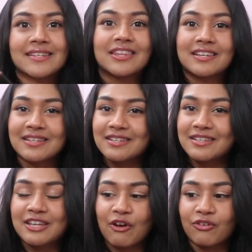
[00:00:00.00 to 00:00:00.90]
This is
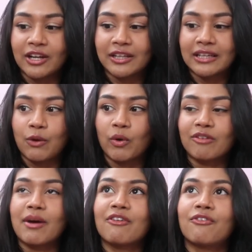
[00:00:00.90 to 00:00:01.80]
definitely like one
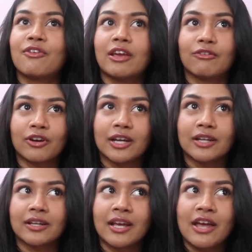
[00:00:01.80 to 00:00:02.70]
of my
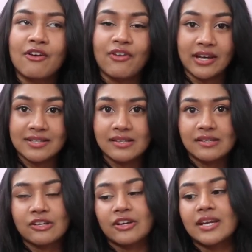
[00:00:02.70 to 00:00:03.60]
favorite fantasy
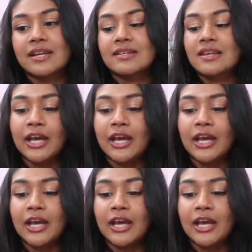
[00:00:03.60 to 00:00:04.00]
series.